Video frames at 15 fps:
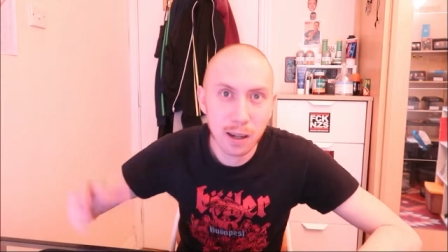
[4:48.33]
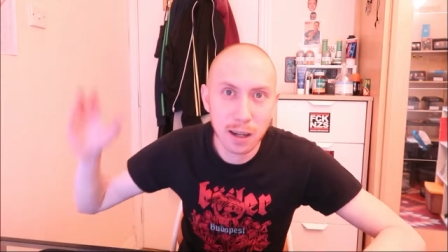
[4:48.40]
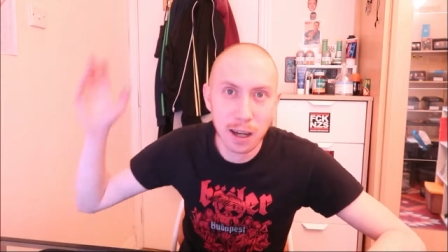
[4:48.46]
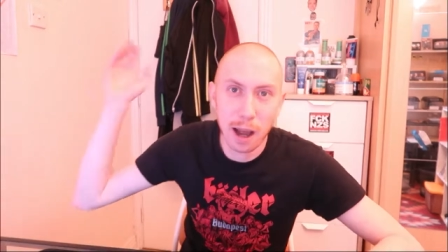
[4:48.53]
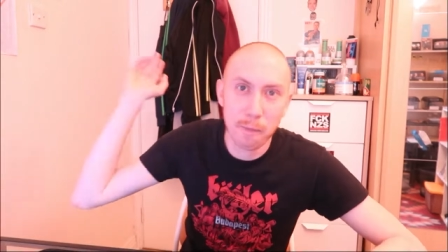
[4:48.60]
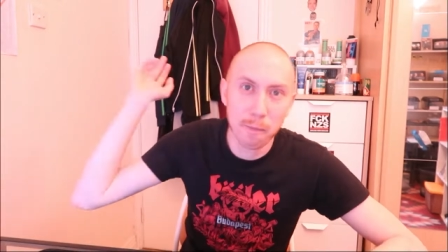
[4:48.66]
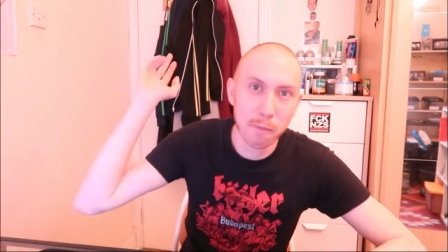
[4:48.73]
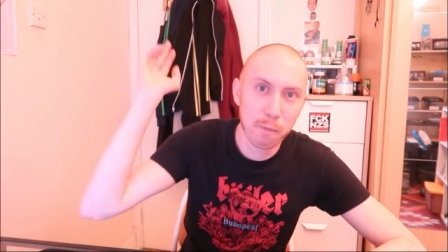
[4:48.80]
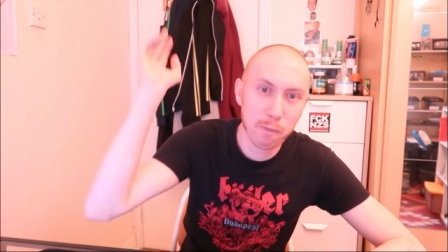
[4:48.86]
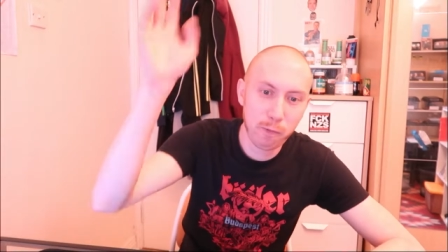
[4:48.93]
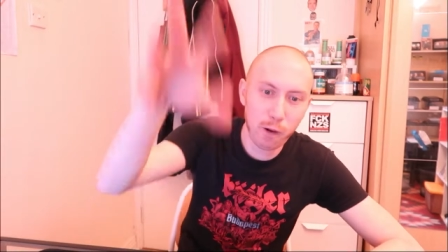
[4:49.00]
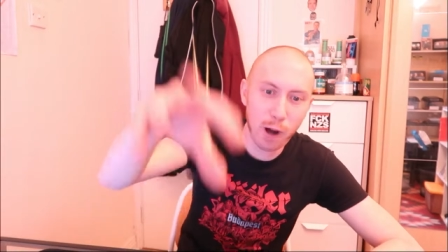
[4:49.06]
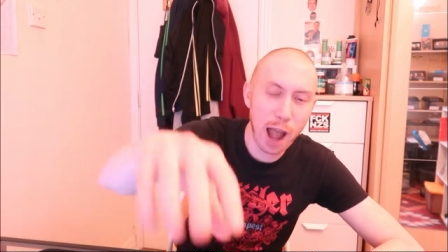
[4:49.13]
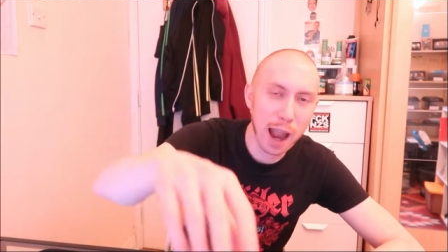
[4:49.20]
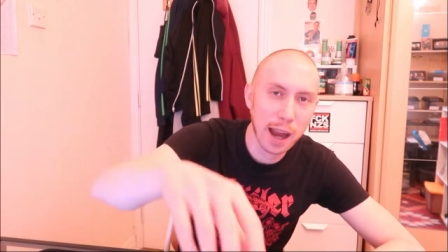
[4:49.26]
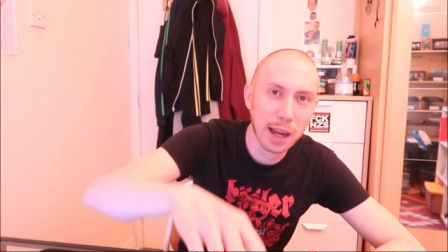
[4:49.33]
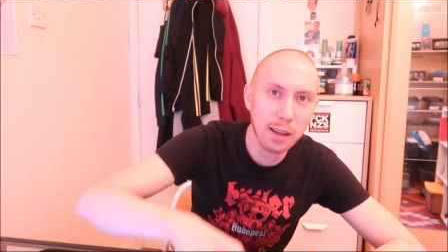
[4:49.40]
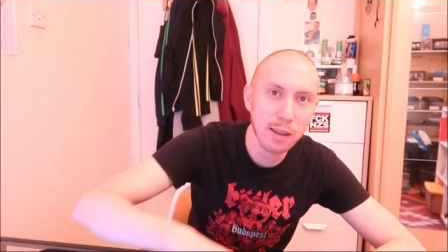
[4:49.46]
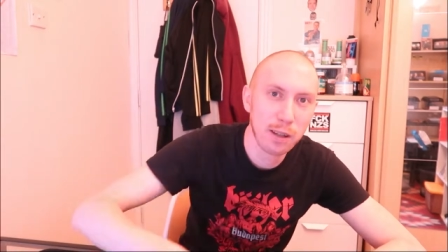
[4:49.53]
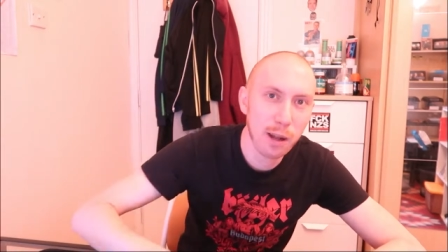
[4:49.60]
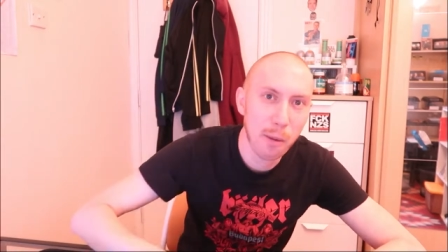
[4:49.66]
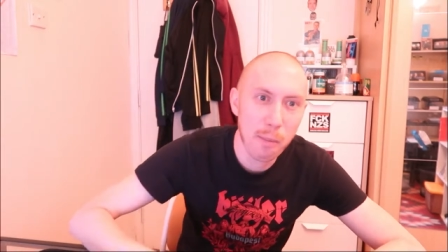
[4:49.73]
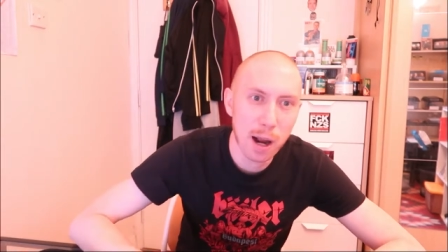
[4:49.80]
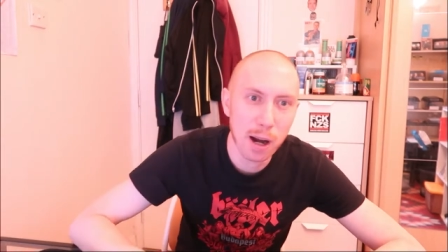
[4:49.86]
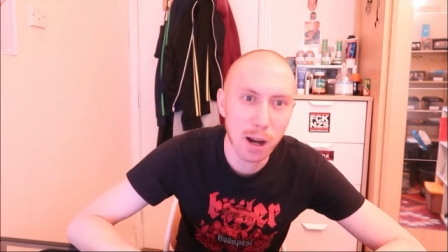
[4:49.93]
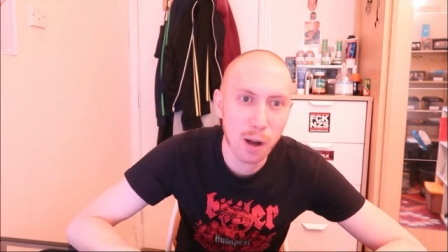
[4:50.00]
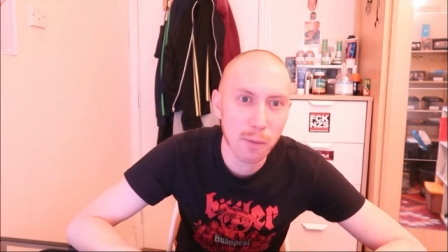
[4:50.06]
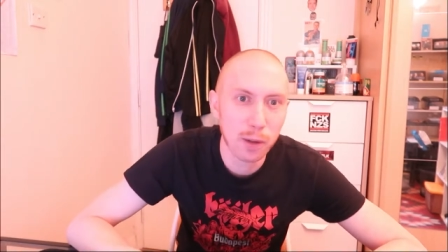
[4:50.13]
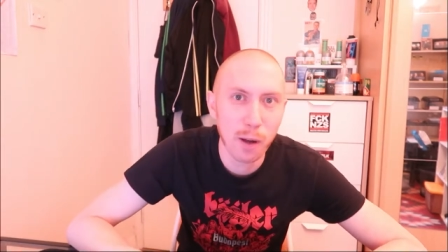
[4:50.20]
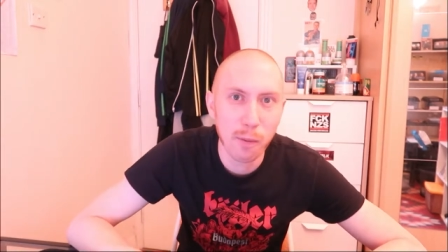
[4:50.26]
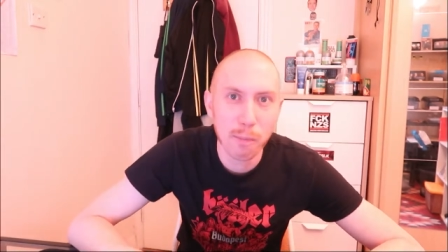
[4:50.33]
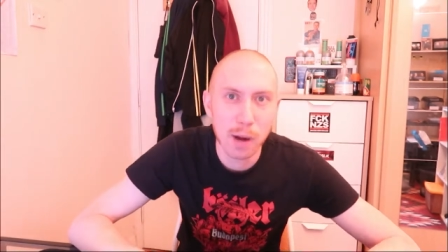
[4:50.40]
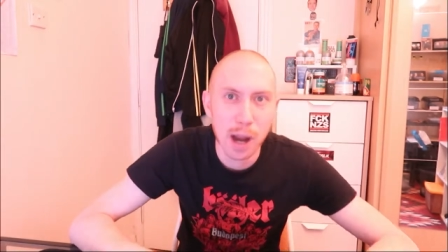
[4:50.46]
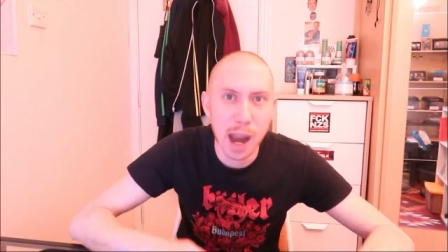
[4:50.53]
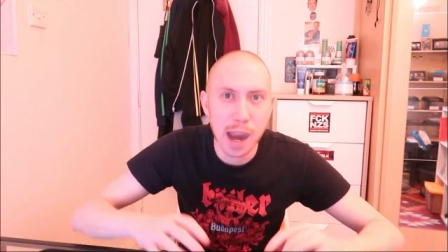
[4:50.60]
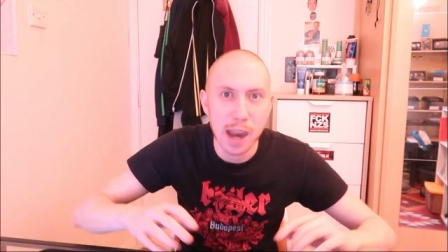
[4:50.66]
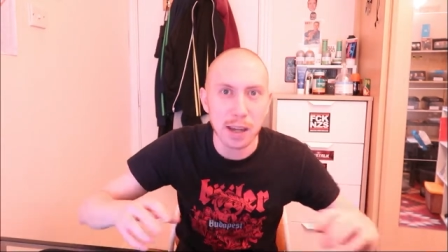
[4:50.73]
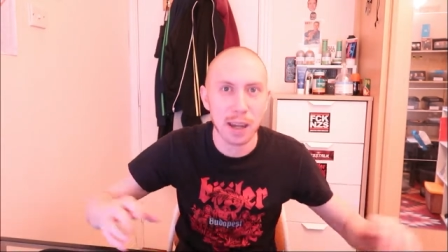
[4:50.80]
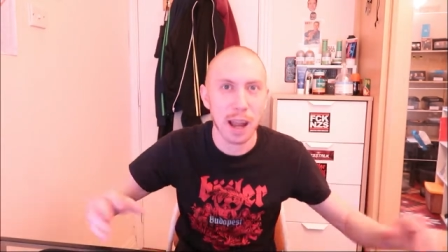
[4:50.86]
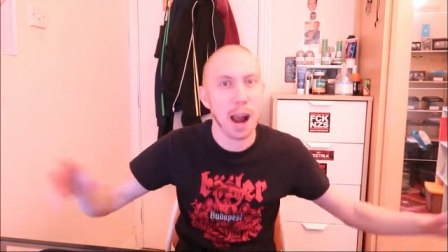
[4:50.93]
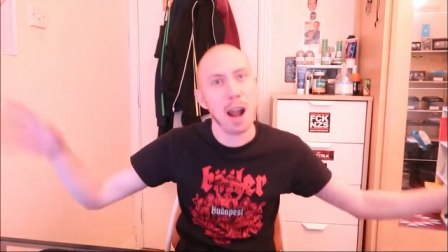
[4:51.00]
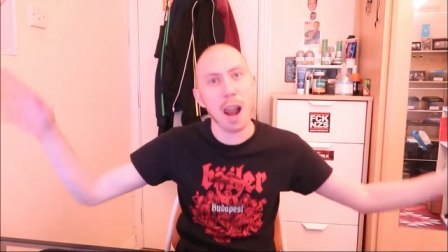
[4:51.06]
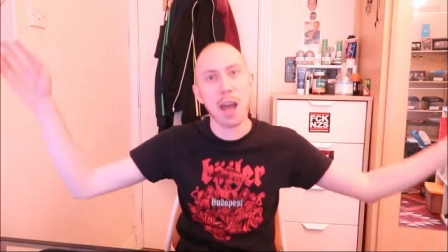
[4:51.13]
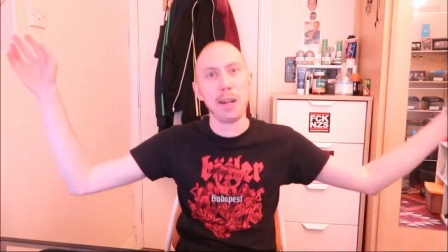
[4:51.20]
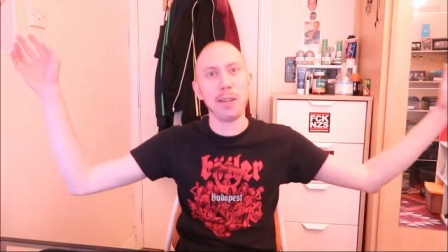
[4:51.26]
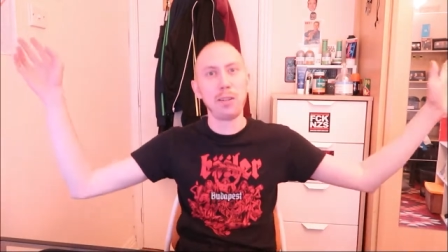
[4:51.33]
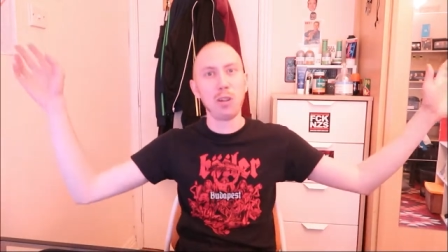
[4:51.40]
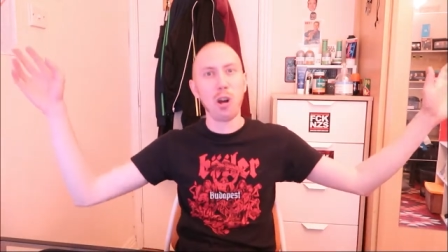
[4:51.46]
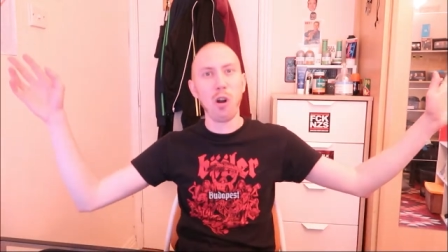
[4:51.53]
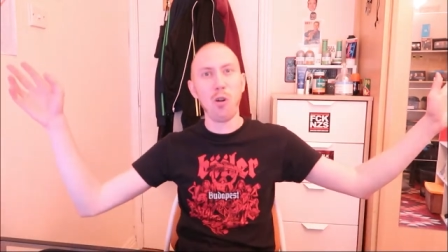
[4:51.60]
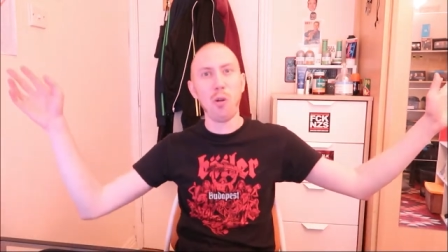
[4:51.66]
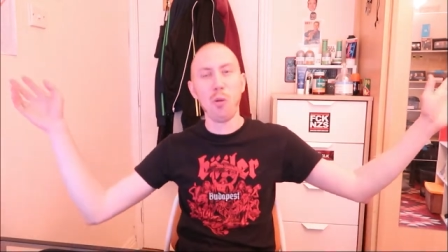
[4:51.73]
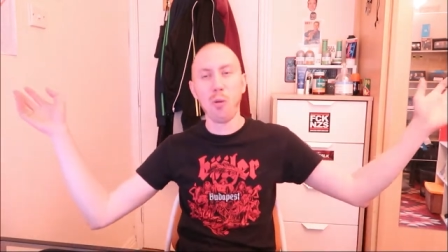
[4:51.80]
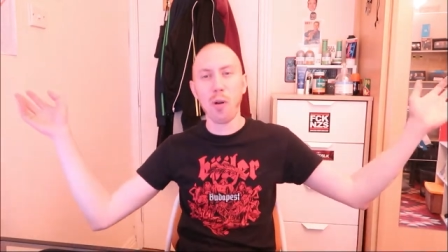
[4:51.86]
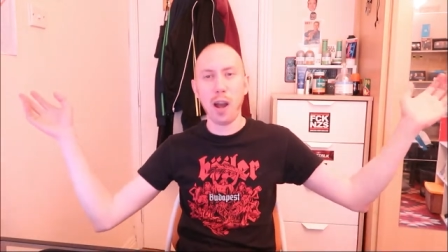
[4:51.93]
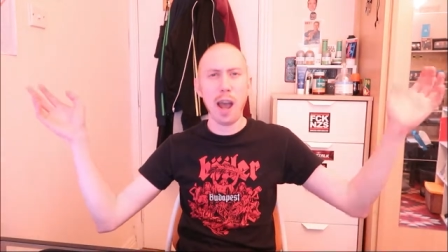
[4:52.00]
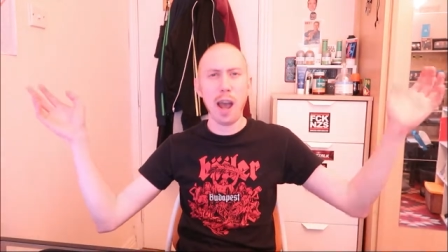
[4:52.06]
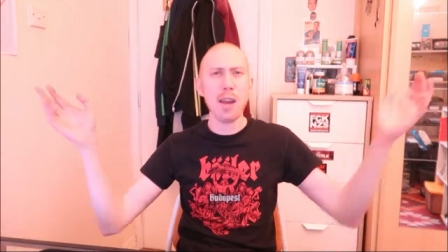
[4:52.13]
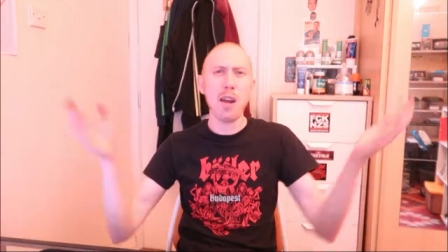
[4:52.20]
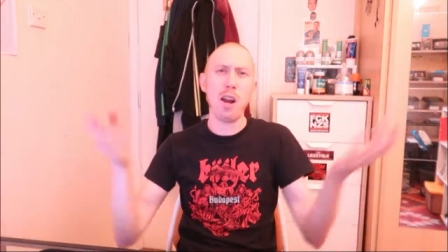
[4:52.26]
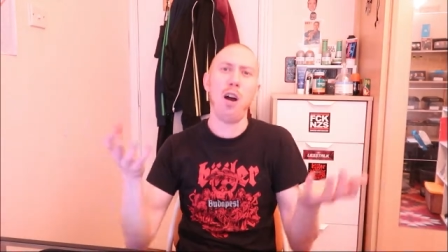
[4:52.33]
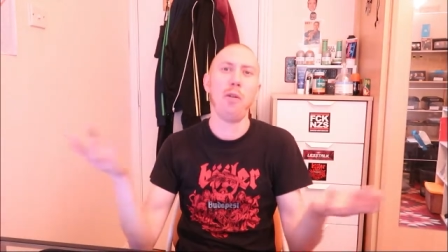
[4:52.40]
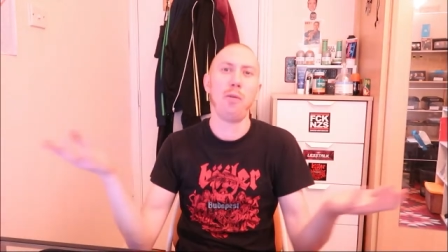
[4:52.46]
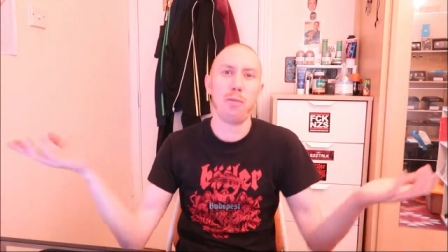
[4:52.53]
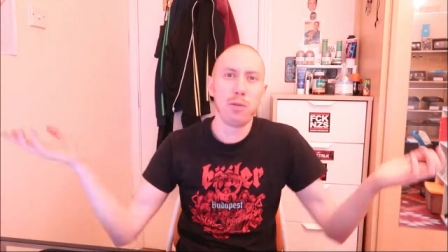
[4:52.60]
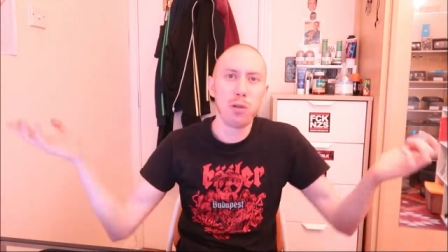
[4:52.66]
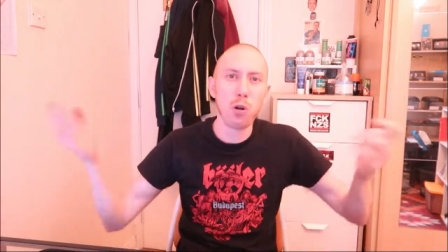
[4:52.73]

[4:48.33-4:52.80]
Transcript: you can fly into the middle of the lake and let it go, and you know,